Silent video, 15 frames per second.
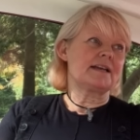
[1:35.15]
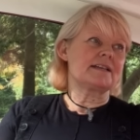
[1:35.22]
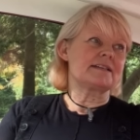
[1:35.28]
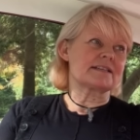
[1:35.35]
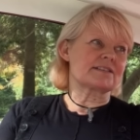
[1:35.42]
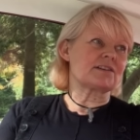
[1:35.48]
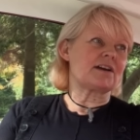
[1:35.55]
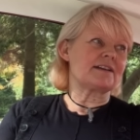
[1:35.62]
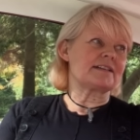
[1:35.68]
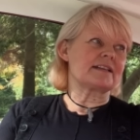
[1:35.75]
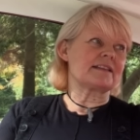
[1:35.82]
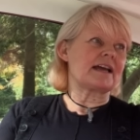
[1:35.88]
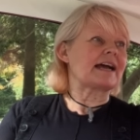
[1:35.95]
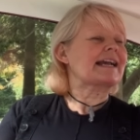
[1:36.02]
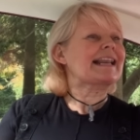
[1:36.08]

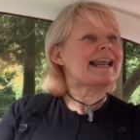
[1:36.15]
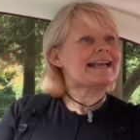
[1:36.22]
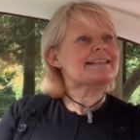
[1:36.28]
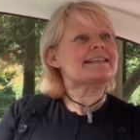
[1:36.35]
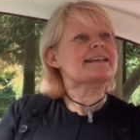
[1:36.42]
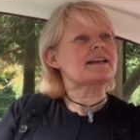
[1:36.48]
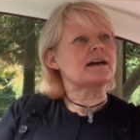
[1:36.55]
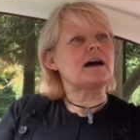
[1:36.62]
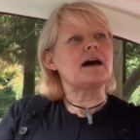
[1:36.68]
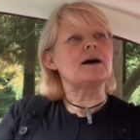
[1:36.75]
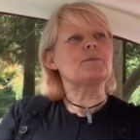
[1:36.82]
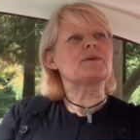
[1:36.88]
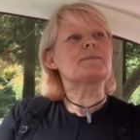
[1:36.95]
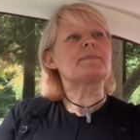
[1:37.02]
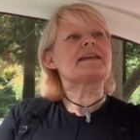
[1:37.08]
deciding that a classic car
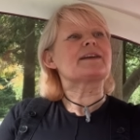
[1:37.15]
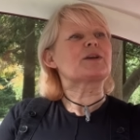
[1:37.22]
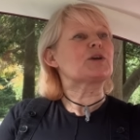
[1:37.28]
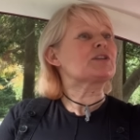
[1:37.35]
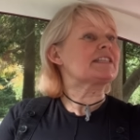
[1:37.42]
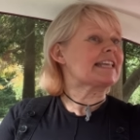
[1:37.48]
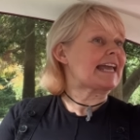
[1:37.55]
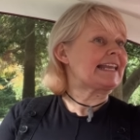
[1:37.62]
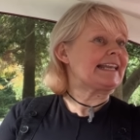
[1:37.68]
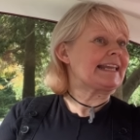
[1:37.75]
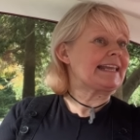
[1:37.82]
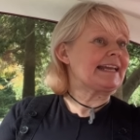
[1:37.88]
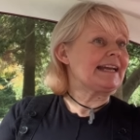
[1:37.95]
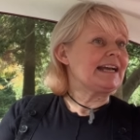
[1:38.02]
would be a good daily.